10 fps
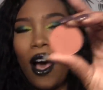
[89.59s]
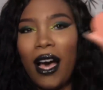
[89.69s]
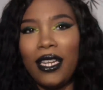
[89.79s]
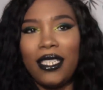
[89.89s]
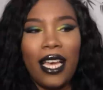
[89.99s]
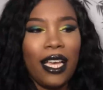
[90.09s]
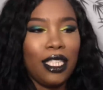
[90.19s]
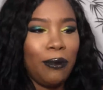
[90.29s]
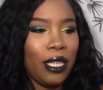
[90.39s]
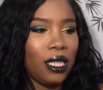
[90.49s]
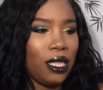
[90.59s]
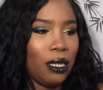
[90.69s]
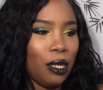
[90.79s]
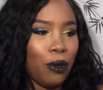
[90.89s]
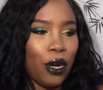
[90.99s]
all honesty, I expect the
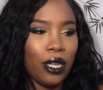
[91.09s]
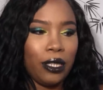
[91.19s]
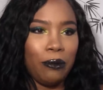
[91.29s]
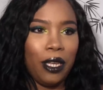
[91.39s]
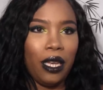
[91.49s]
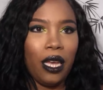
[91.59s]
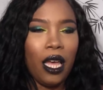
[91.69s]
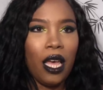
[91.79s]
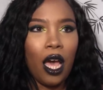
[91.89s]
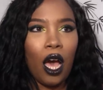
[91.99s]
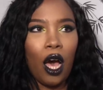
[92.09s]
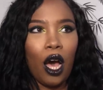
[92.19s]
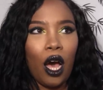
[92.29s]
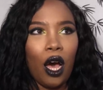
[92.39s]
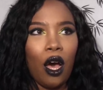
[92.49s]
cinnabar to be
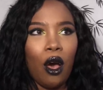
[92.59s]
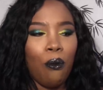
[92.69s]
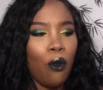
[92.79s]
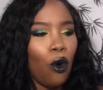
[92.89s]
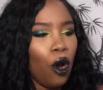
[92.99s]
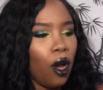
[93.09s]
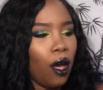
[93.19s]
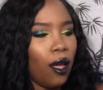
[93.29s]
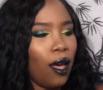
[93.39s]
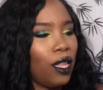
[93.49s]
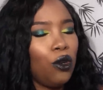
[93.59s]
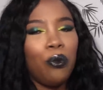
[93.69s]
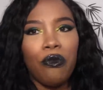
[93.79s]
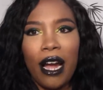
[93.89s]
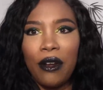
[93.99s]
uh, a more, a
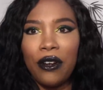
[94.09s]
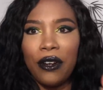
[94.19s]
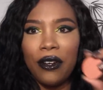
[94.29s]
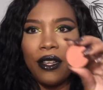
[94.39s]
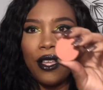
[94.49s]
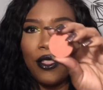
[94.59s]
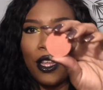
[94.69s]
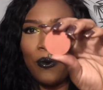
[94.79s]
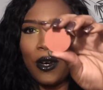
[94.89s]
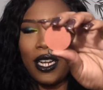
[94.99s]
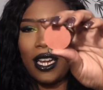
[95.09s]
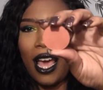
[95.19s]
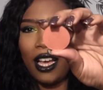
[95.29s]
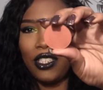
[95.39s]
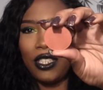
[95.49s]
little browner than what it
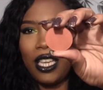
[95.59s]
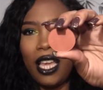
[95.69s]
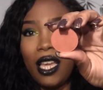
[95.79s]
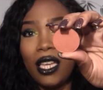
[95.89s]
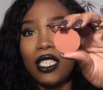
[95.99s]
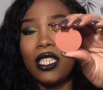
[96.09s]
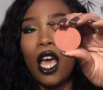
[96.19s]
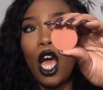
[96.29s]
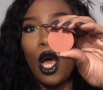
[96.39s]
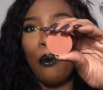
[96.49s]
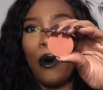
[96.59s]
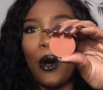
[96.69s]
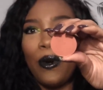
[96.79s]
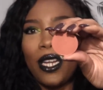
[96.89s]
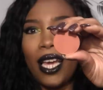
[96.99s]
actually is.
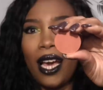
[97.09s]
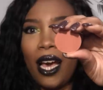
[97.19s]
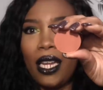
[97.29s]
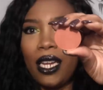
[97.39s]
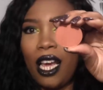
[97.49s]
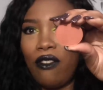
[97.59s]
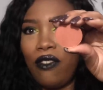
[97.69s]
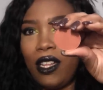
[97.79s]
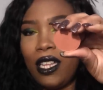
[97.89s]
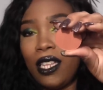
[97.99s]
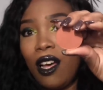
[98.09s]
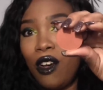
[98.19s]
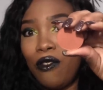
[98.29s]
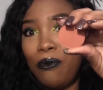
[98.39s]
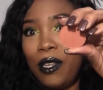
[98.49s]
But when I got it, I fell in
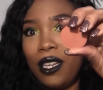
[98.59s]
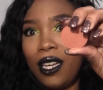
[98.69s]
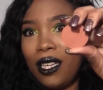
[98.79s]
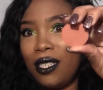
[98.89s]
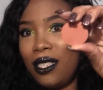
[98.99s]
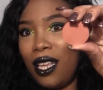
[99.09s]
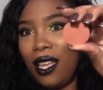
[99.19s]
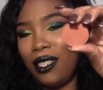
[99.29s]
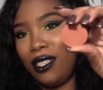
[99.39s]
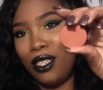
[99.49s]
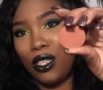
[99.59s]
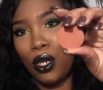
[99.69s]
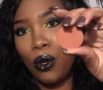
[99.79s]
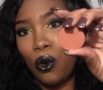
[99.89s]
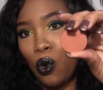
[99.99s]
love because it's just
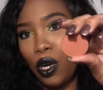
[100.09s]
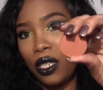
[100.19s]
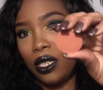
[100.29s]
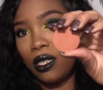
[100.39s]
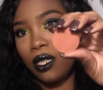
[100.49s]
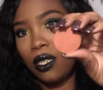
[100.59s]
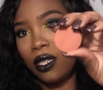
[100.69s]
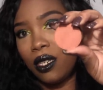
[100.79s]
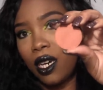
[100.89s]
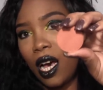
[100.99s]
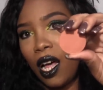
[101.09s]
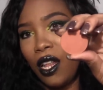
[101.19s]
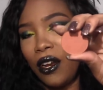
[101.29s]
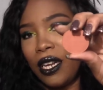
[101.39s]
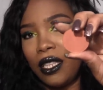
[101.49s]
a gorgeous
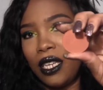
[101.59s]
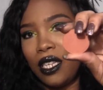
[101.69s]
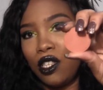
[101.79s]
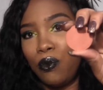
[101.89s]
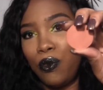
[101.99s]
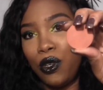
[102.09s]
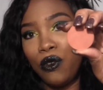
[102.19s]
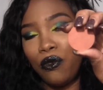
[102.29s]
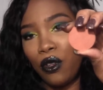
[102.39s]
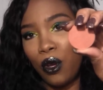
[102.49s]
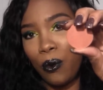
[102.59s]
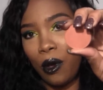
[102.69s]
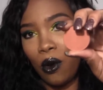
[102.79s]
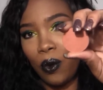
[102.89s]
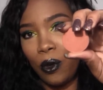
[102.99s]
color and I think it's beautiful
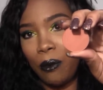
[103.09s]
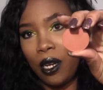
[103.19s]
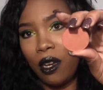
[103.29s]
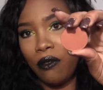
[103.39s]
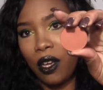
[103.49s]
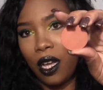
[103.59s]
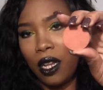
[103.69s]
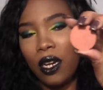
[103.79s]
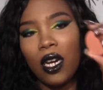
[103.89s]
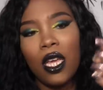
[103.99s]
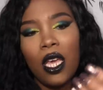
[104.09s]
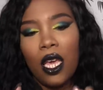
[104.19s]
on, on women of color.